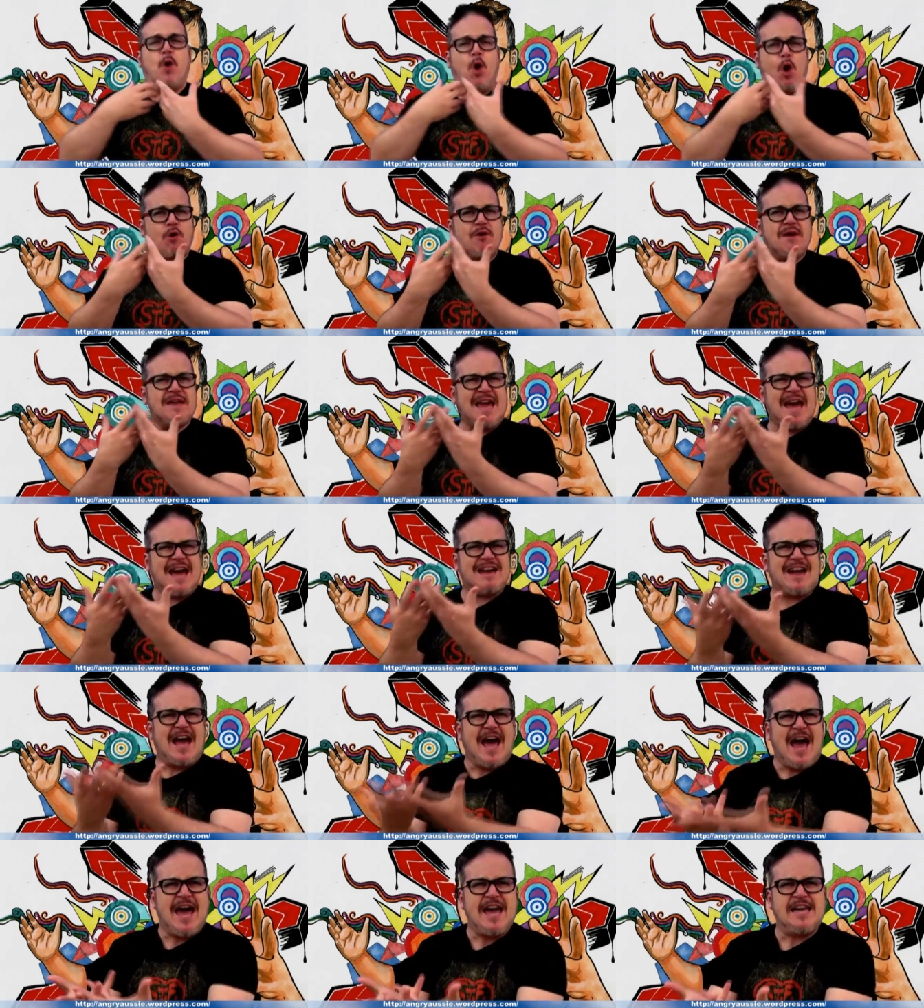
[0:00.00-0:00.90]
pouring
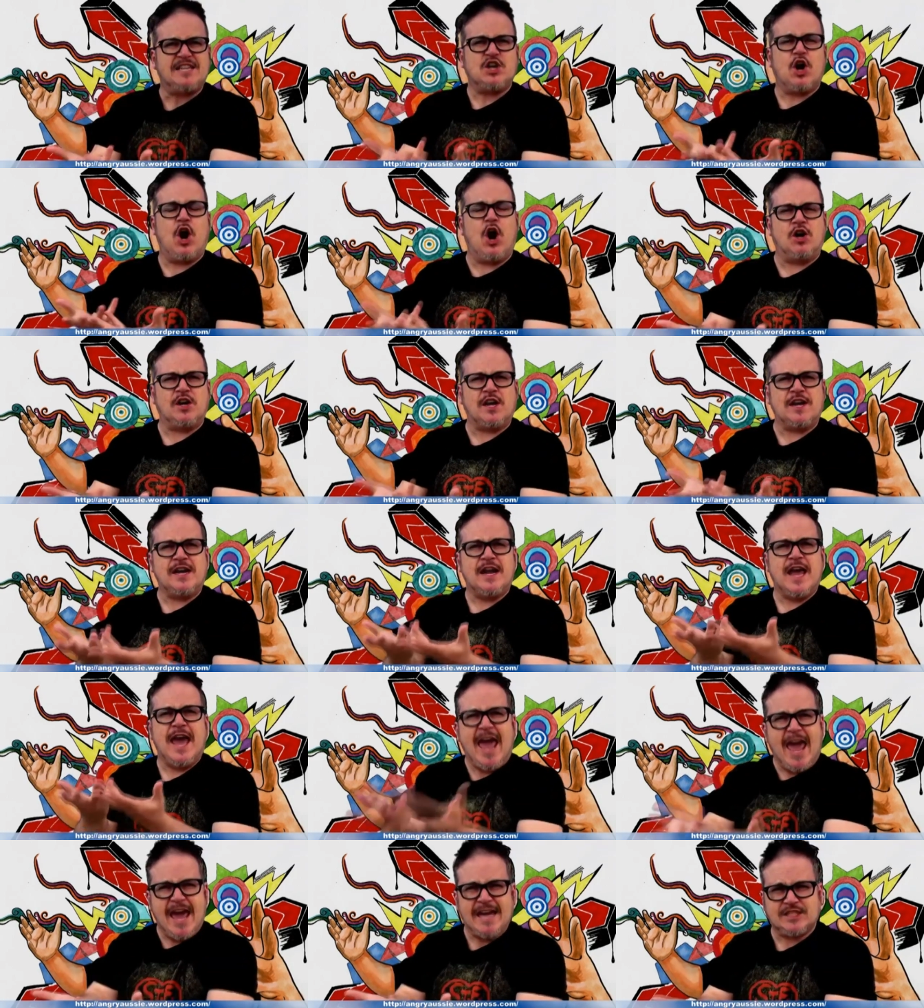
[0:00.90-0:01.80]
out hate on an
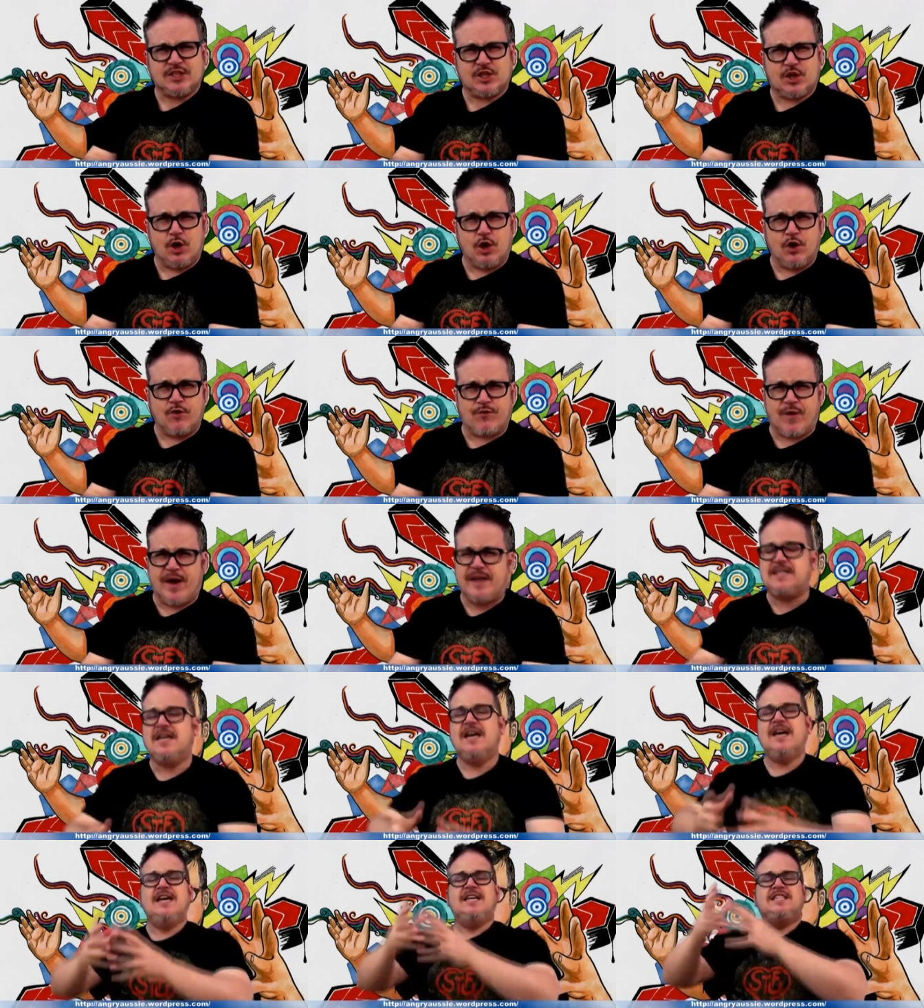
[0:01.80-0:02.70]
ex
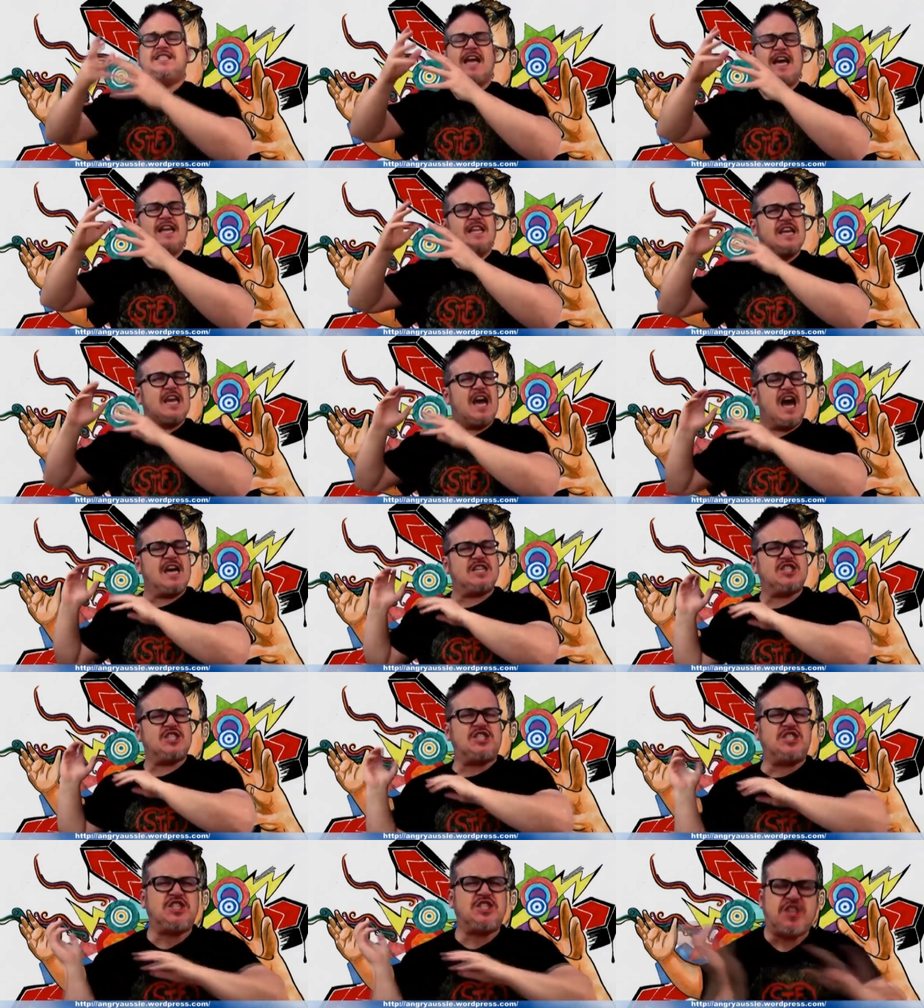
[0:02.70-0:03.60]
girlfriend, telling a
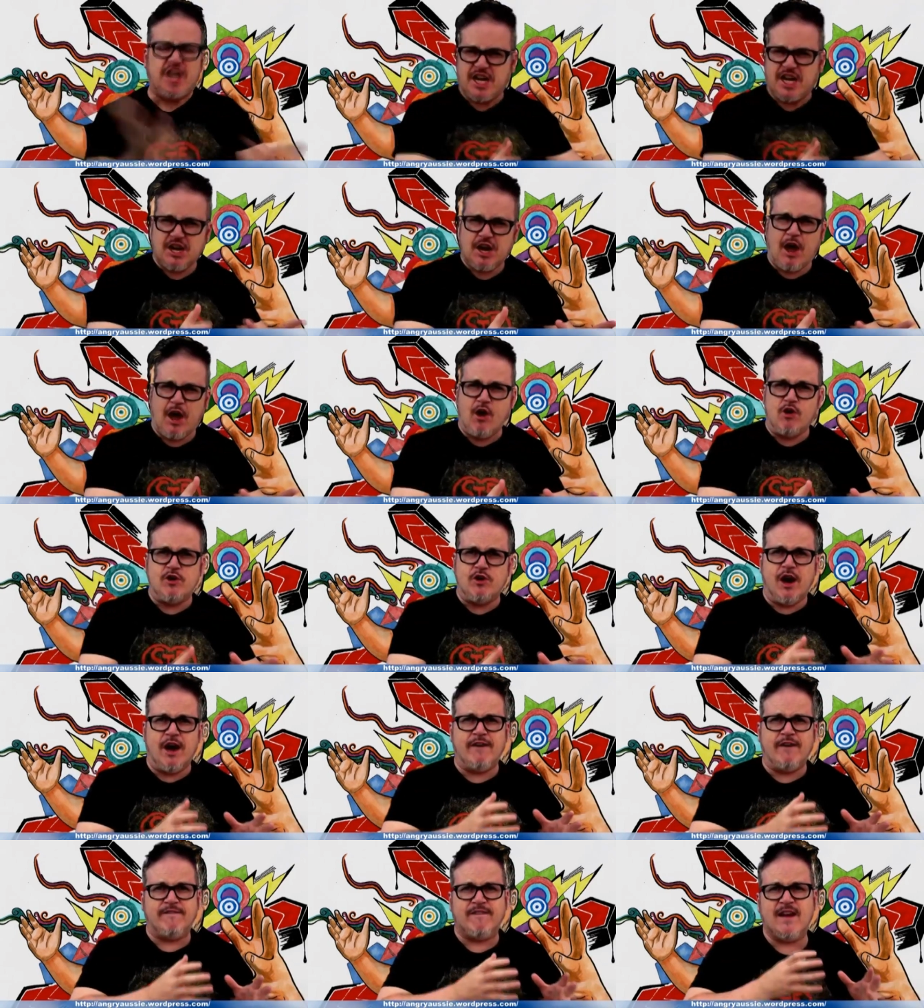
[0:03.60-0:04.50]
shitload
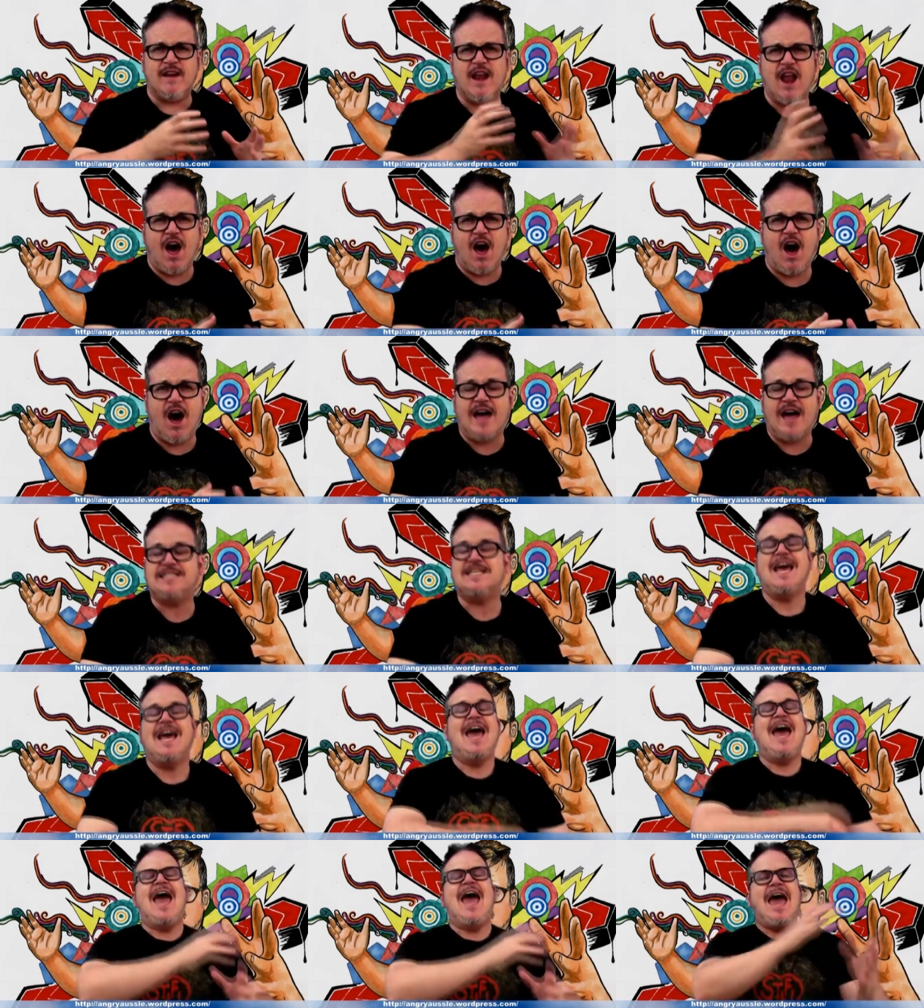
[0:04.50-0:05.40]
of lies,
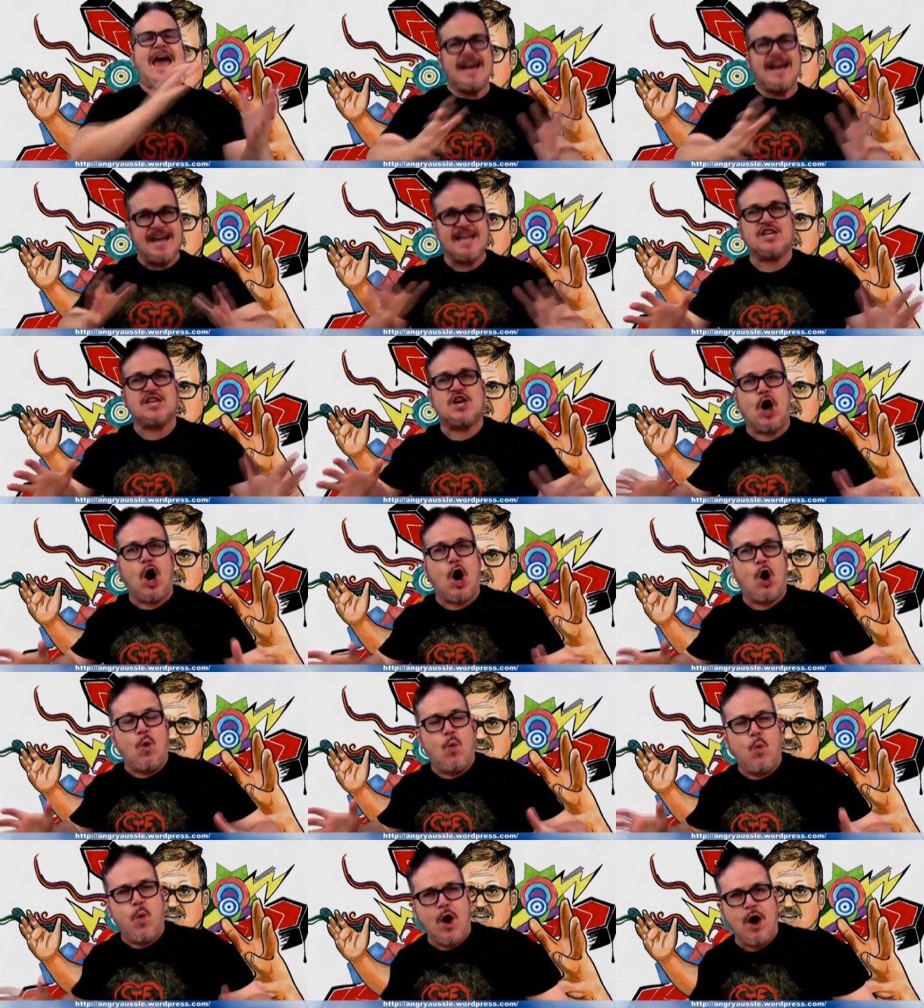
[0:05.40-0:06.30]
and it
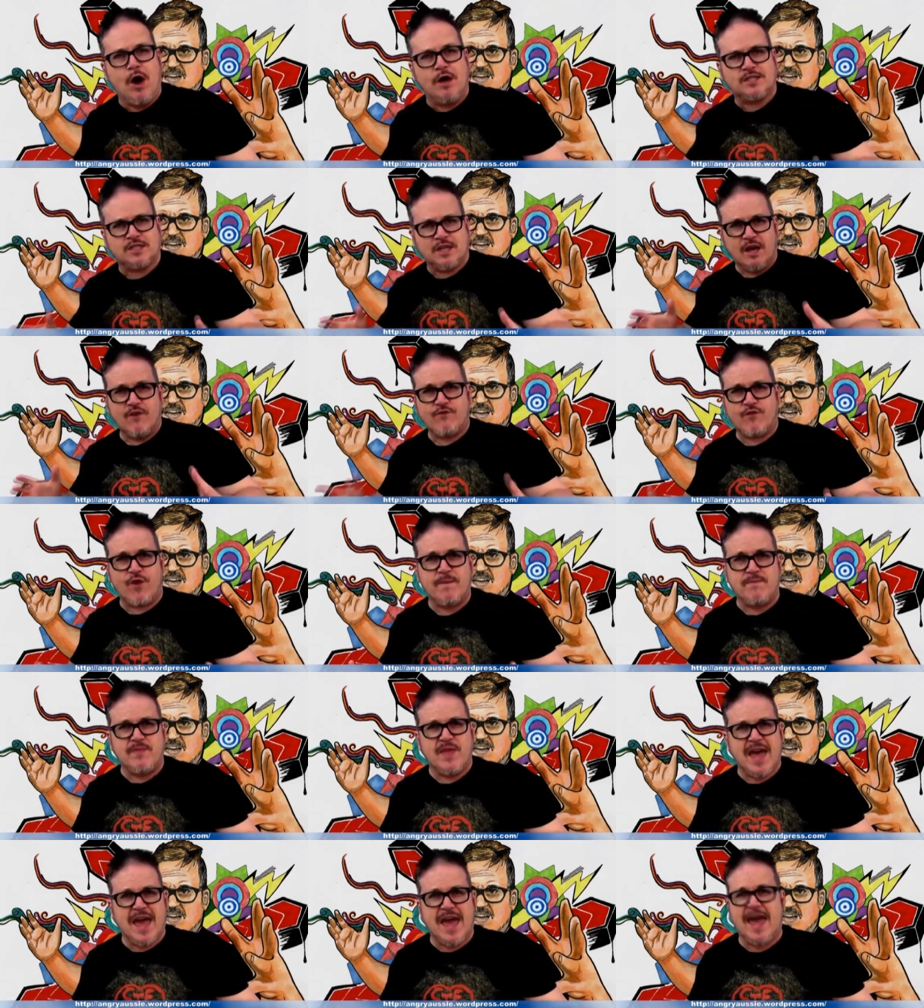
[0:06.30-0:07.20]
got worse
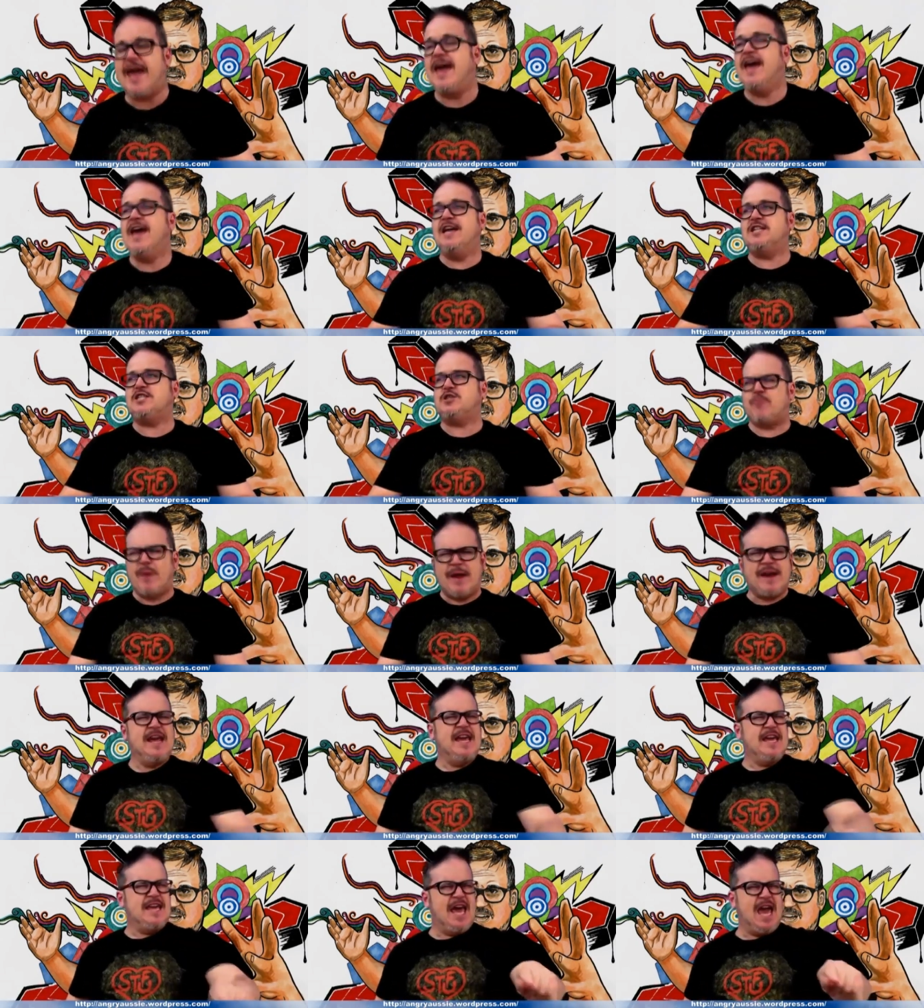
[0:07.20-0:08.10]
from there. It just
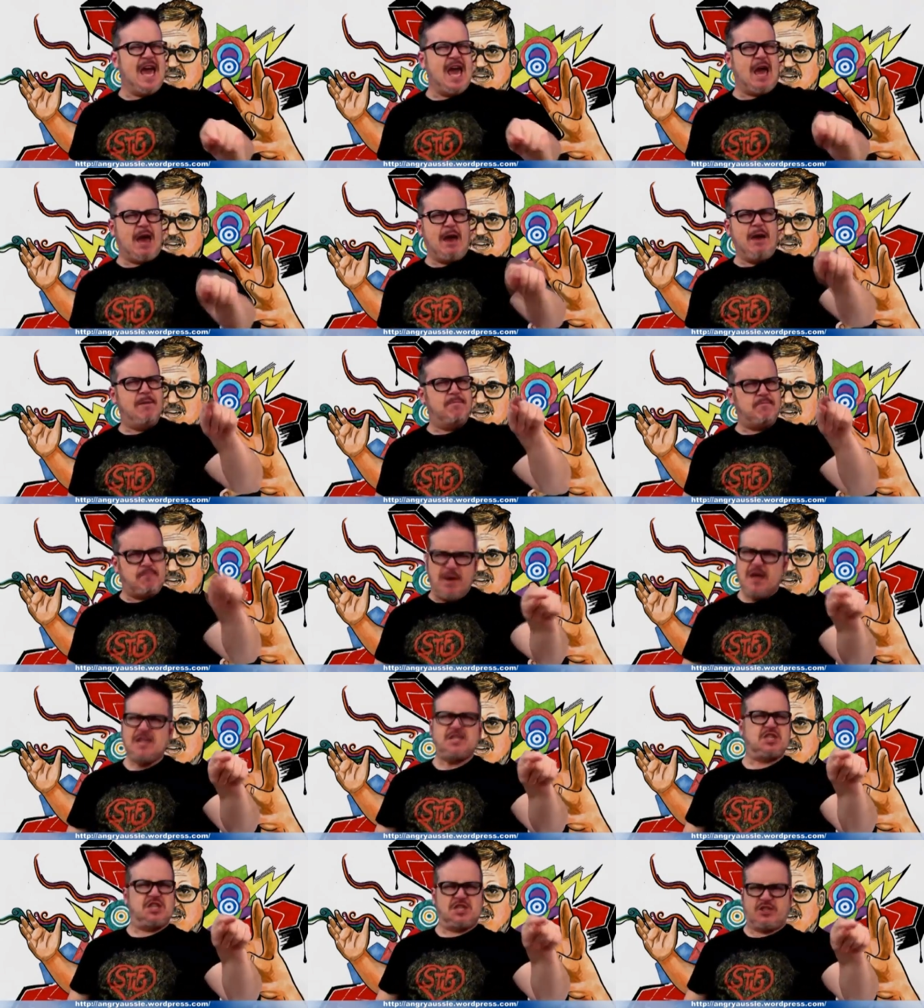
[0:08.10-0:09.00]
been, yeah,
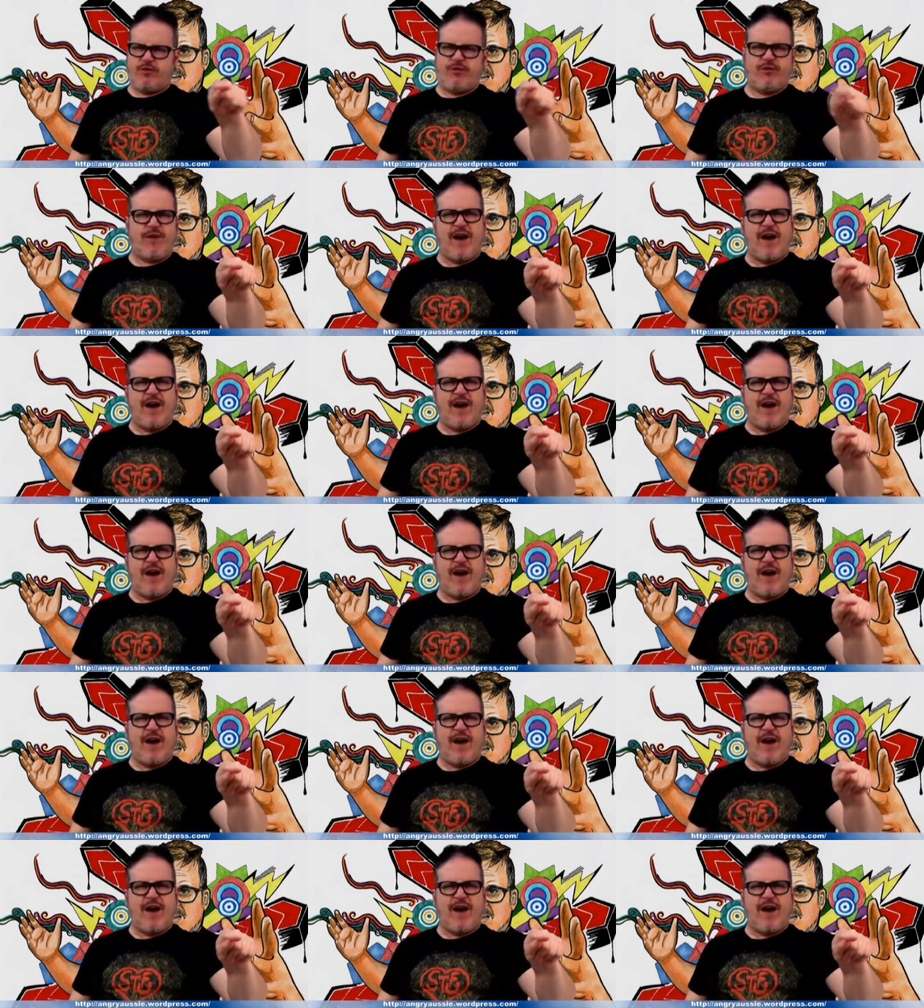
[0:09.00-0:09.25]
bitches